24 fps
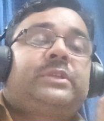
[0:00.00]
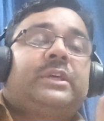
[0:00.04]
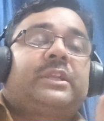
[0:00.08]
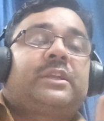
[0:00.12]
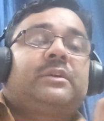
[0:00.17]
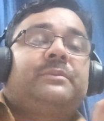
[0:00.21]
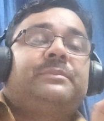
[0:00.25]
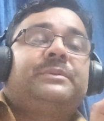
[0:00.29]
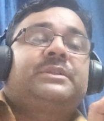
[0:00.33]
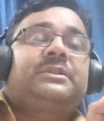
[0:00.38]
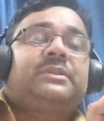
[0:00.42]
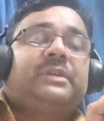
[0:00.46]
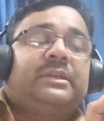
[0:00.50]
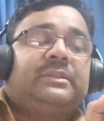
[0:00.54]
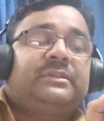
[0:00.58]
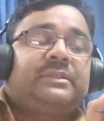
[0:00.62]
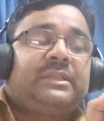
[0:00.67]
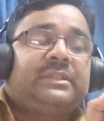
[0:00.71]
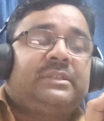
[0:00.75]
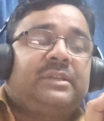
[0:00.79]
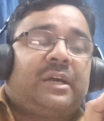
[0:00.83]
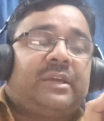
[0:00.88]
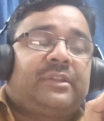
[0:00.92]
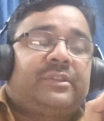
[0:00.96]

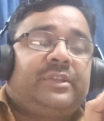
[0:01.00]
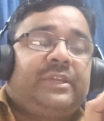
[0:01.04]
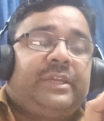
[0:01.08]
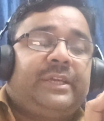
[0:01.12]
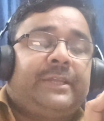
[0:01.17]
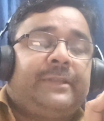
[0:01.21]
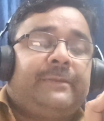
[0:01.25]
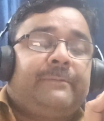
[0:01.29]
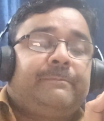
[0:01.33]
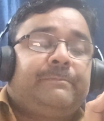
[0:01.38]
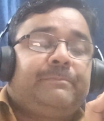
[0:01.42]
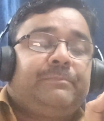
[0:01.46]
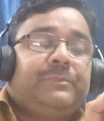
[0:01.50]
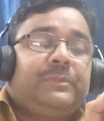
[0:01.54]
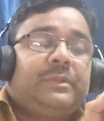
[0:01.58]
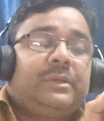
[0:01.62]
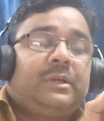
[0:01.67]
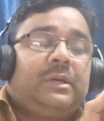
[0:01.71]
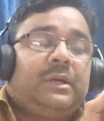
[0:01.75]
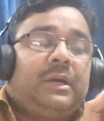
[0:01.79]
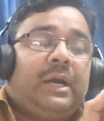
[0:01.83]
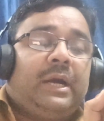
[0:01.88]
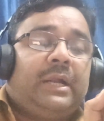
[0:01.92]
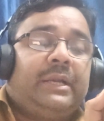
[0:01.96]
circumstances are there.
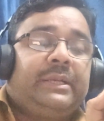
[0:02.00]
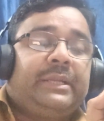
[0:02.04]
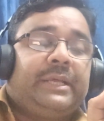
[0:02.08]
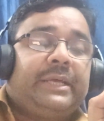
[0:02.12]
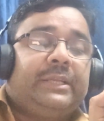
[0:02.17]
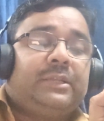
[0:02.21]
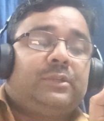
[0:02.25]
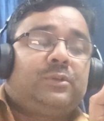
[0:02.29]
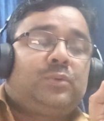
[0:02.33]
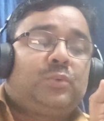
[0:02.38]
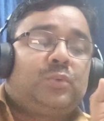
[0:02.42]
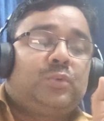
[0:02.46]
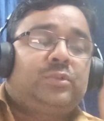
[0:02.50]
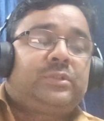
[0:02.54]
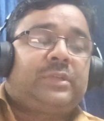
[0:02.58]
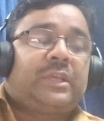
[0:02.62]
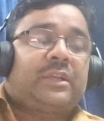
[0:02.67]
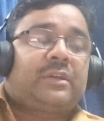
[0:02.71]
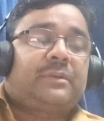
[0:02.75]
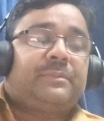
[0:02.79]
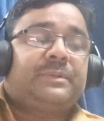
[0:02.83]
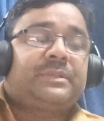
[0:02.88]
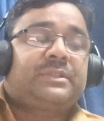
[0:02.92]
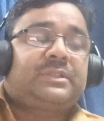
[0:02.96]
Under two
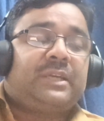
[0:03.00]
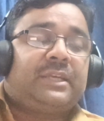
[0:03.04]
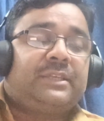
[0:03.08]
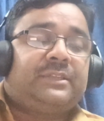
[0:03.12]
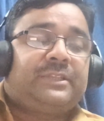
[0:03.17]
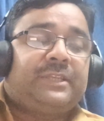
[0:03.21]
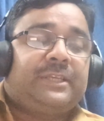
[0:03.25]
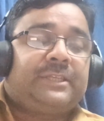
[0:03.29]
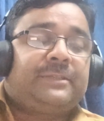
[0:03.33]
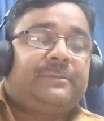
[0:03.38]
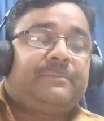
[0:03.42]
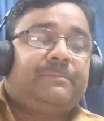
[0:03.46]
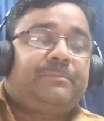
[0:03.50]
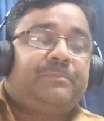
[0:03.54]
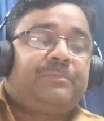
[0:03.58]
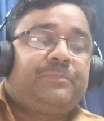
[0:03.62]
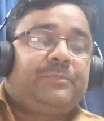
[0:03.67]
circumstances,